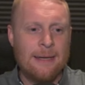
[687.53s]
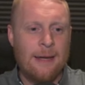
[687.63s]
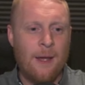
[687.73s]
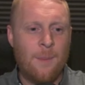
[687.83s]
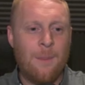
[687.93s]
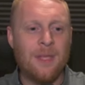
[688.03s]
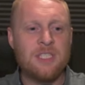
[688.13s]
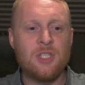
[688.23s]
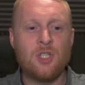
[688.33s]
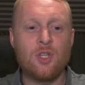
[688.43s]
Um,
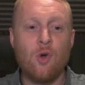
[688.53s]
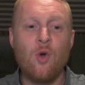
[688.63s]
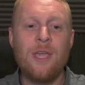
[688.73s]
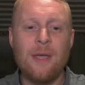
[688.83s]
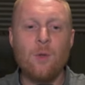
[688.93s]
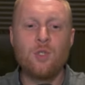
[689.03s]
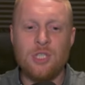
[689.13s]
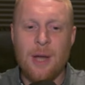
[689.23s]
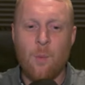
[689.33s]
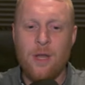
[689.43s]
ability to toggle guild
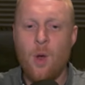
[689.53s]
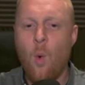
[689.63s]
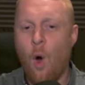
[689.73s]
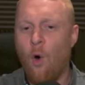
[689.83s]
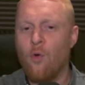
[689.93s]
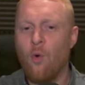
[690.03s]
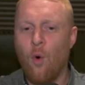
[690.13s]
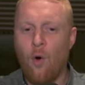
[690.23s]
chat window on or